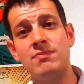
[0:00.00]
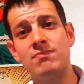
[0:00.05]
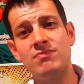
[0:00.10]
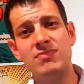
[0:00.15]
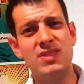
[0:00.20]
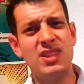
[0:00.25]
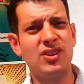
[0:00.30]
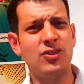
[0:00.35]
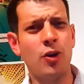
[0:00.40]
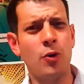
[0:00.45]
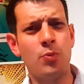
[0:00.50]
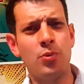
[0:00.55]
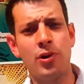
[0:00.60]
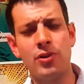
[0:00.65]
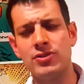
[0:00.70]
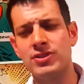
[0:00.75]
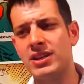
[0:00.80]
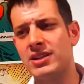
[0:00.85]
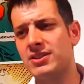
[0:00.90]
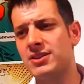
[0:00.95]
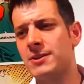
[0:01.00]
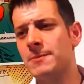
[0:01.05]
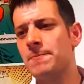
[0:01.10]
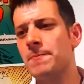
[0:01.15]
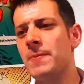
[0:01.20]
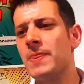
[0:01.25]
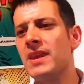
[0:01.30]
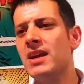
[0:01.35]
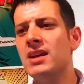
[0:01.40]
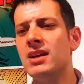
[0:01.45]
this whole process.
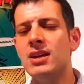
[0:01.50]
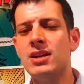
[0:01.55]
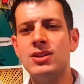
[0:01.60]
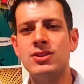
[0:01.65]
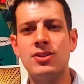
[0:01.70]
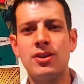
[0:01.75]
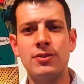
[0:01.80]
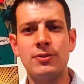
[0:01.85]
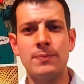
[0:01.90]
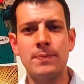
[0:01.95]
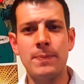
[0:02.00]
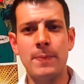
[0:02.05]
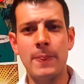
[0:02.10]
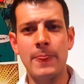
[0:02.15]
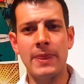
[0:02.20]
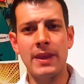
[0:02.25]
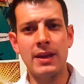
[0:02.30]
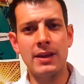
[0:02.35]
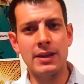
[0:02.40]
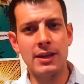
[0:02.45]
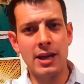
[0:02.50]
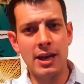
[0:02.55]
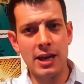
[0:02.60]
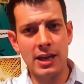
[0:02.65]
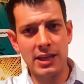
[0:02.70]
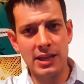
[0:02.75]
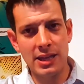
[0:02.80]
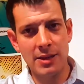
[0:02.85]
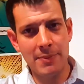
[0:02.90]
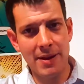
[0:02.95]
So
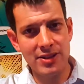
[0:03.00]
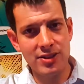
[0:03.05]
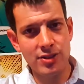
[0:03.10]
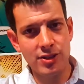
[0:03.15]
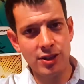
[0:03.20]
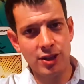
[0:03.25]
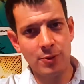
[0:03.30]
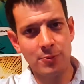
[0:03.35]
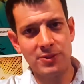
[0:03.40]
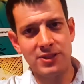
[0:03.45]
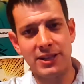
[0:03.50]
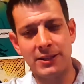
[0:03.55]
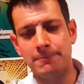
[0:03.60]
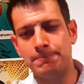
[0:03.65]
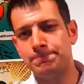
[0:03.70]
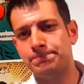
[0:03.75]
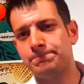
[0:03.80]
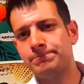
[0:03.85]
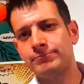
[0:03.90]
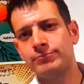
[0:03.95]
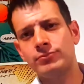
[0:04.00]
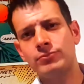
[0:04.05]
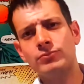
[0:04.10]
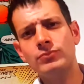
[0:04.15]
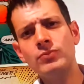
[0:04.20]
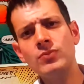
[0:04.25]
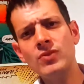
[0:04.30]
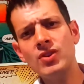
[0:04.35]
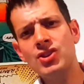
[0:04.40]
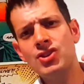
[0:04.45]
you imagine your cup of tea.
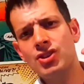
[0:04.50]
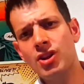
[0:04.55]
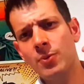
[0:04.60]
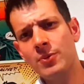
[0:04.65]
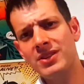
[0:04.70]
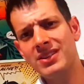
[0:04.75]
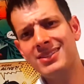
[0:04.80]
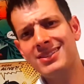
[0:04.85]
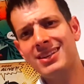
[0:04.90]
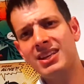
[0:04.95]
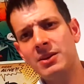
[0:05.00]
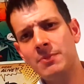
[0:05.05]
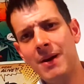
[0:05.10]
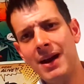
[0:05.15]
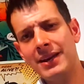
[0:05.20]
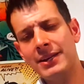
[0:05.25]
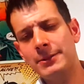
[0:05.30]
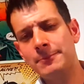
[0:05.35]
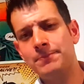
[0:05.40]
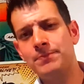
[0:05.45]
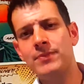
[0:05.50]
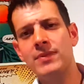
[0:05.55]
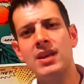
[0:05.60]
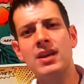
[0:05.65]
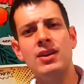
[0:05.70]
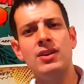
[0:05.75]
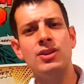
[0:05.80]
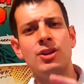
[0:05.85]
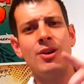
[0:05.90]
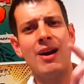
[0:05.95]
You start with your tea bag.
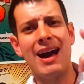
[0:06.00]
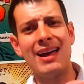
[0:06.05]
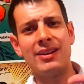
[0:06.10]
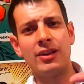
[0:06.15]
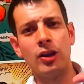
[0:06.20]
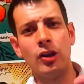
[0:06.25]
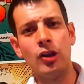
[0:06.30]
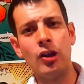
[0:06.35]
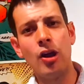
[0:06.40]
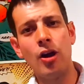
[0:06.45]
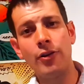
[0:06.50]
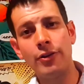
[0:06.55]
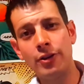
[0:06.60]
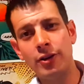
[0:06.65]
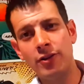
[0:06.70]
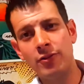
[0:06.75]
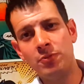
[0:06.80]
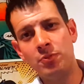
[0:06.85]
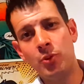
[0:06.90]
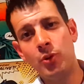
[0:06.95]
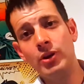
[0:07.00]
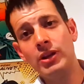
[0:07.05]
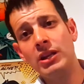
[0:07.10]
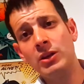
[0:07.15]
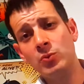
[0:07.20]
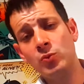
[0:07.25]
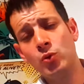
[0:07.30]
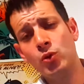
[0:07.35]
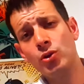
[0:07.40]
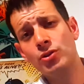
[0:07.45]
You add a lot of
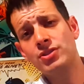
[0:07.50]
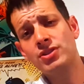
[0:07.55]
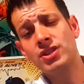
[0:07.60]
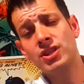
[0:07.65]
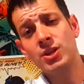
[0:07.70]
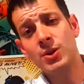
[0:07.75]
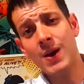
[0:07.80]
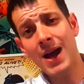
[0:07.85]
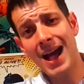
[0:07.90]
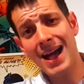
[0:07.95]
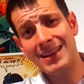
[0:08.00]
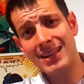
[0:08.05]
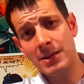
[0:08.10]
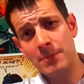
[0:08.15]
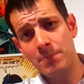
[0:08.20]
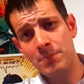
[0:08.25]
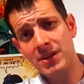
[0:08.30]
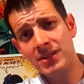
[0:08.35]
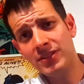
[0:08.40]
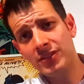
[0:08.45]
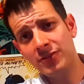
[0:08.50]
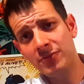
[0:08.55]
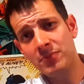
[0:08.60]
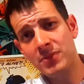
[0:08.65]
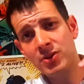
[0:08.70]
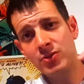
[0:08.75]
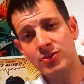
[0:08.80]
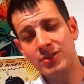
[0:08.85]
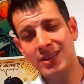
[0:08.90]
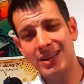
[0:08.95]
boiling water, you add a bit of
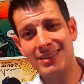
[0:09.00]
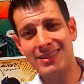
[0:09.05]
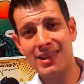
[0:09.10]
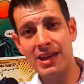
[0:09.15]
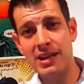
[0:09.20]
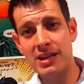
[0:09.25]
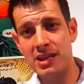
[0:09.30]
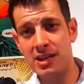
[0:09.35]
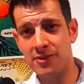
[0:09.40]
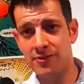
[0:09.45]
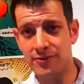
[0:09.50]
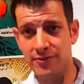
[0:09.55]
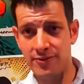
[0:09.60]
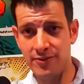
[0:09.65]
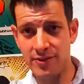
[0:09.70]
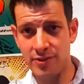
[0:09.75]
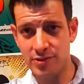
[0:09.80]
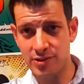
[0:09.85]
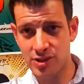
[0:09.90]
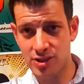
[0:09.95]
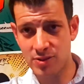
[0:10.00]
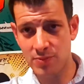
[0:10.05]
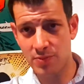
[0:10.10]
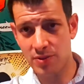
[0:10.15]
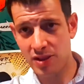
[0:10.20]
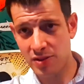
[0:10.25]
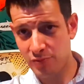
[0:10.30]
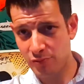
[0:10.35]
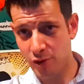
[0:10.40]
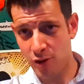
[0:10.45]
milk, and then if there is
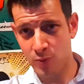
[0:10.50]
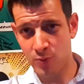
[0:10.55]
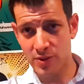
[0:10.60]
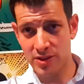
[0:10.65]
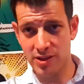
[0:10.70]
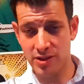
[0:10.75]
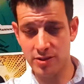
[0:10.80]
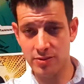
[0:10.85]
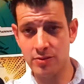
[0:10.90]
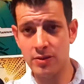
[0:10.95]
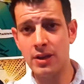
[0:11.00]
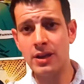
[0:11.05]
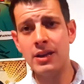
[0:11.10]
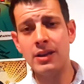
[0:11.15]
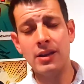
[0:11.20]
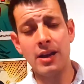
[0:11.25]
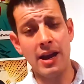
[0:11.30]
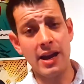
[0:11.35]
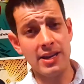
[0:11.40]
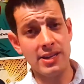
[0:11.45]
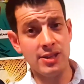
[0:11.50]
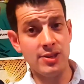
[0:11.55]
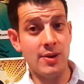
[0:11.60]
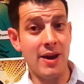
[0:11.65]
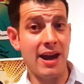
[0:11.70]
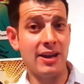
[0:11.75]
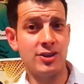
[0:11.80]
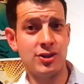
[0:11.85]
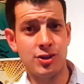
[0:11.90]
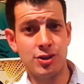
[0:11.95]
something wrong with you, you
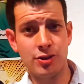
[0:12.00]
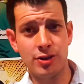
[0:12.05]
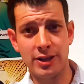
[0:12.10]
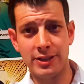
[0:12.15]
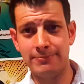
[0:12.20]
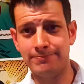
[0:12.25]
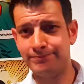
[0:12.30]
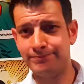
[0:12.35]
add sugar.